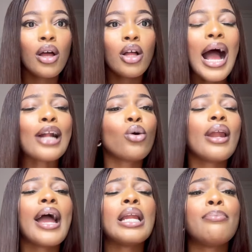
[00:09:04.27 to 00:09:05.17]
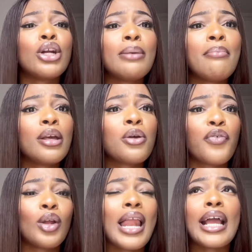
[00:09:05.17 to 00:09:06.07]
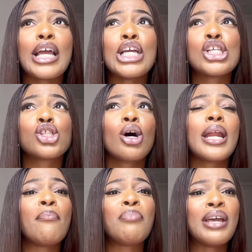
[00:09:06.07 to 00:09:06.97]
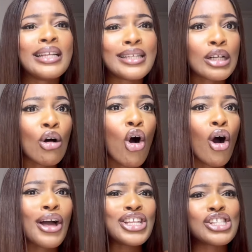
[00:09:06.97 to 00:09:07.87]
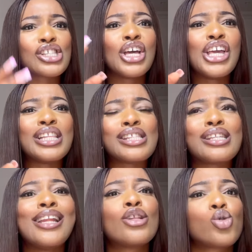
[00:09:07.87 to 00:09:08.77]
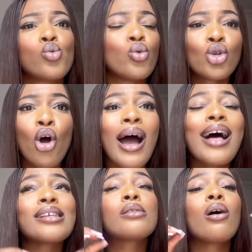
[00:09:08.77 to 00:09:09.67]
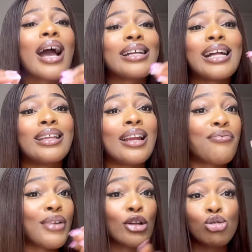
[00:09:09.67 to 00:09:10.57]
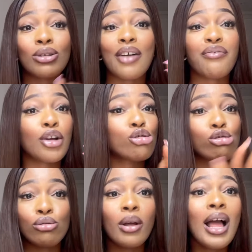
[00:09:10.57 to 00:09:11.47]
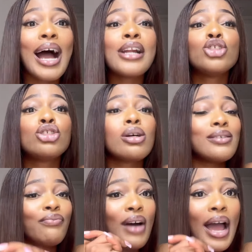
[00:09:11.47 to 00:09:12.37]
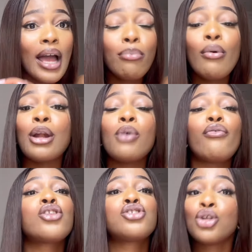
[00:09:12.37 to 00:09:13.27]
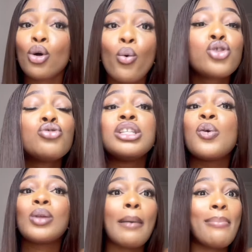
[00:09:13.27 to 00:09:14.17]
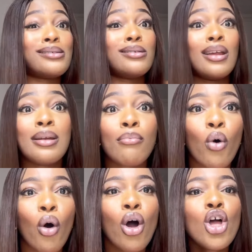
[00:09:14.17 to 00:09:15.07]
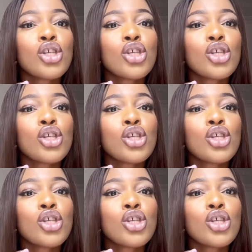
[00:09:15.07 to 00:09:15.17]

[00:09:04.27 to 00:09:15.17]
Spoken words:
And don't let anybody make you feel like it's not a big deal or it's little. No, as long as that thing affects you, it affects you, and it's justifiable enough for you to say you don't want to deal with that person anymore.